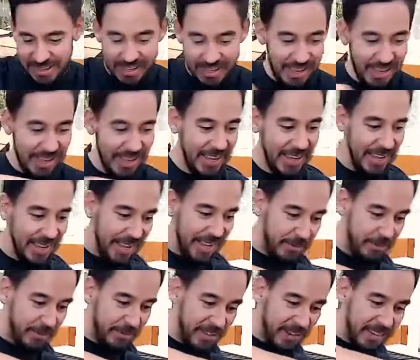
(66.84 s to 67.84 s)
I
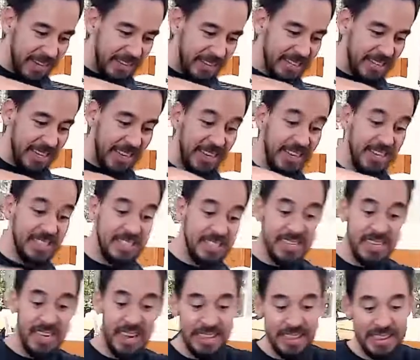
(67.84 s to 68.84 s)
am very excited to see
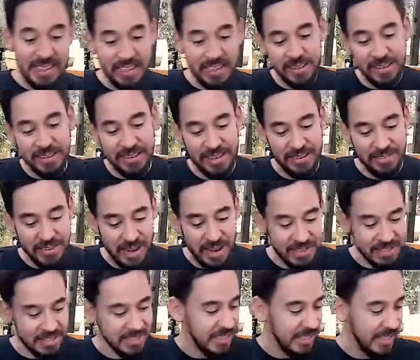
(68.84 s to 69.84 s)
it. I literally have
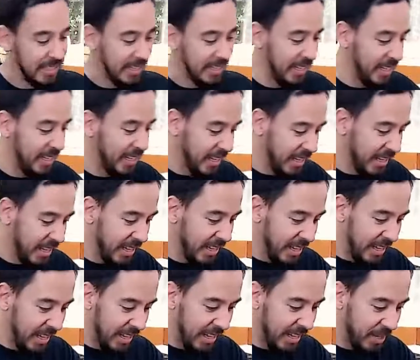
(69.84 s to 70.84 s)
not seen it
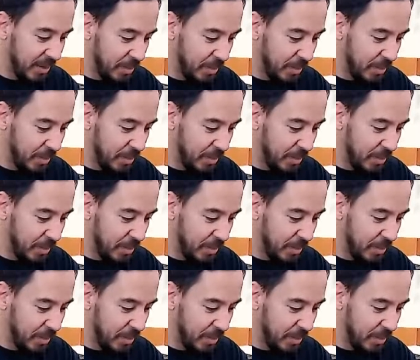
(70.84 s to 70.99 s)
in